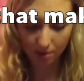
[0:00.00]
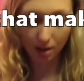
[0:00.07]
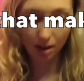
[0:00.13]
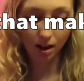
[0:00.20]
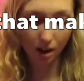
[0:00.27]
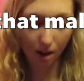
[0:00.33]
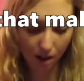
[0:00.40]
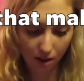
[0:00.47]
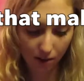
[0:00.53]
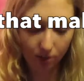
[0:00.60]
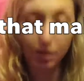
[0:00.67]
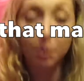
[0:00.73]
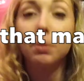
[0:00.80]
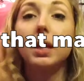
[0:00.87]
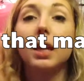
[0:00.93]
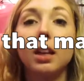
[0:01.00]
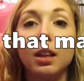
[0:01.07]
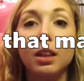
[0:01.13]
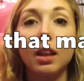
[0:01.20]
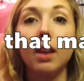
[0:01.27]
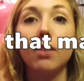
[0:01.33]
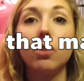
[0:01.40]
have
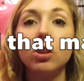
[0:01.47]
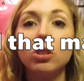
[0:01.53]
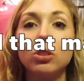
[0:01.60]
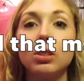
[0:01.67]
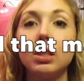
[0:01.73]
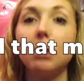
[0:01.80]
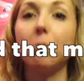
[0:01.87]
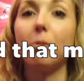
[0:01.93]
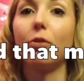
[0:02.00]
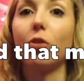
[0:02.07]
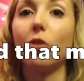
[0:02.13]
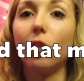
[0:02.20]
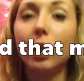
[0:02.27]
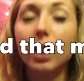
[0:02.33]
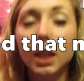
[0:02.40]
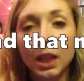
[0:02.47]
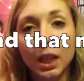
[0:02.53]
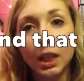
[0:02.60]
something that I've also seen before,